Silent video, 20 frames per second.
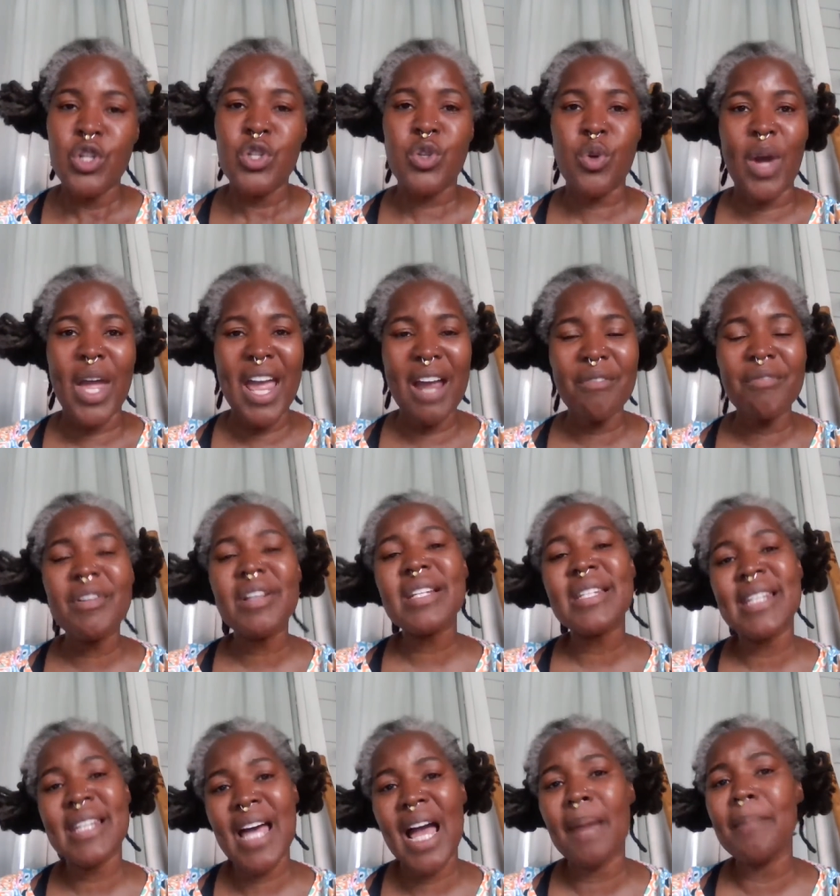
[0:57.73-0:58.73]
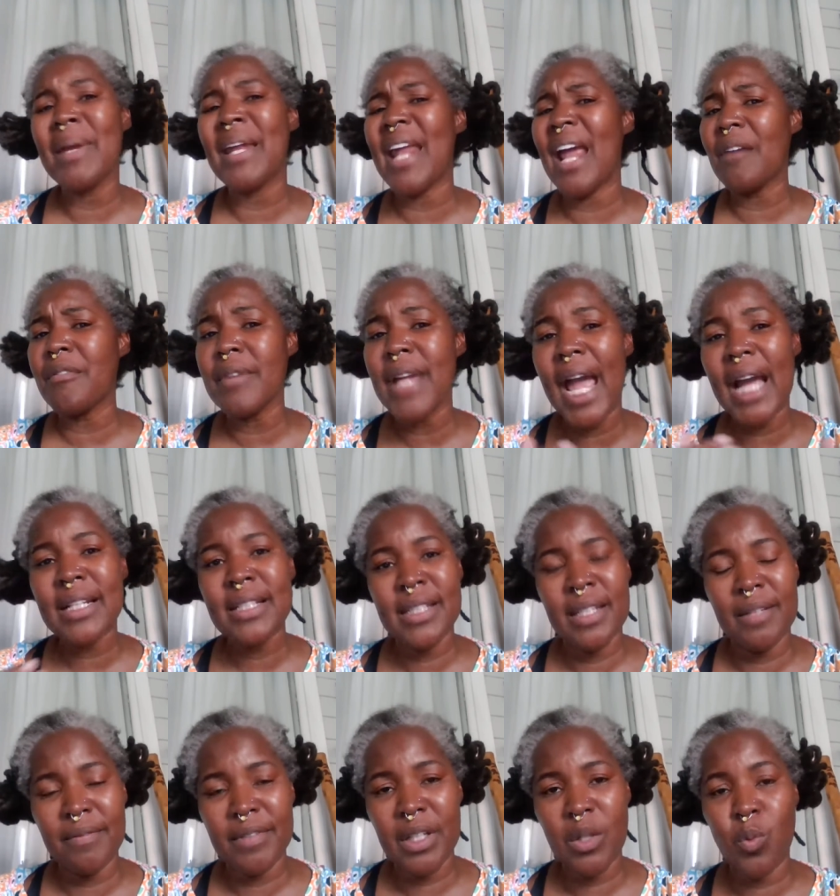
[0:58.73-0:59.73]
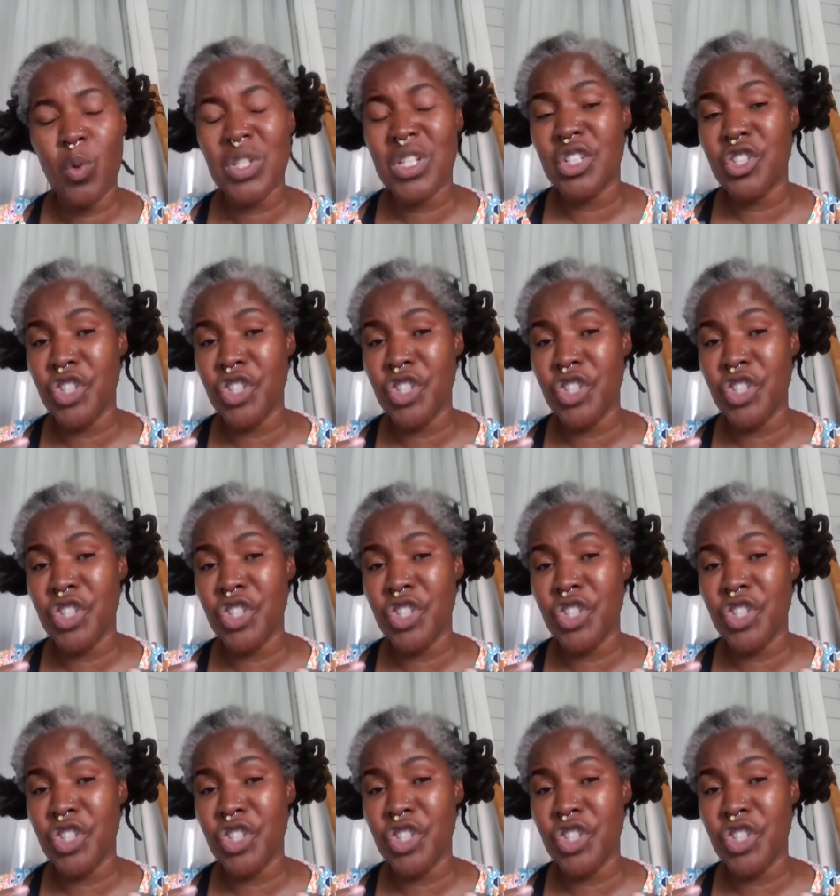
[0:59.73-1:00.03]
So every assignment, every activity was